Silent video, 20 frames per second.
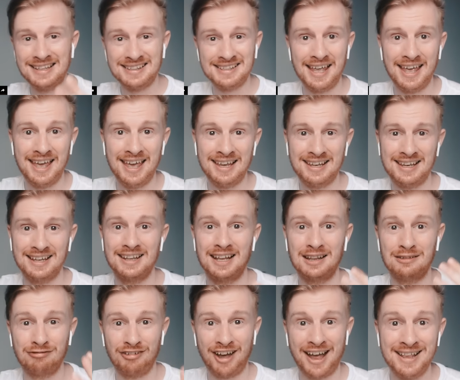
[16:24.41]
tech and
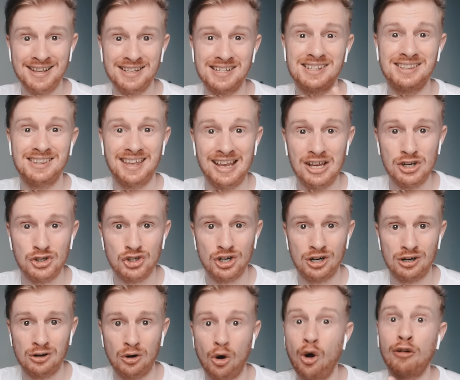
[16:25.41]
advanced
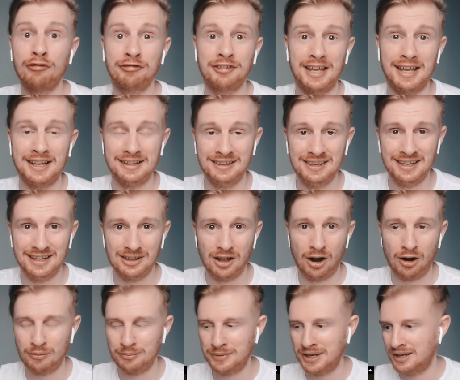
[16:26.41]
nature of the Indian
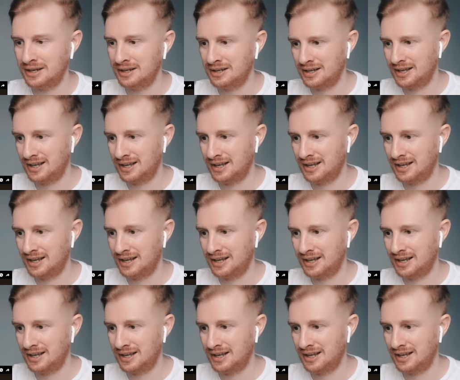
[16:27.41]
army.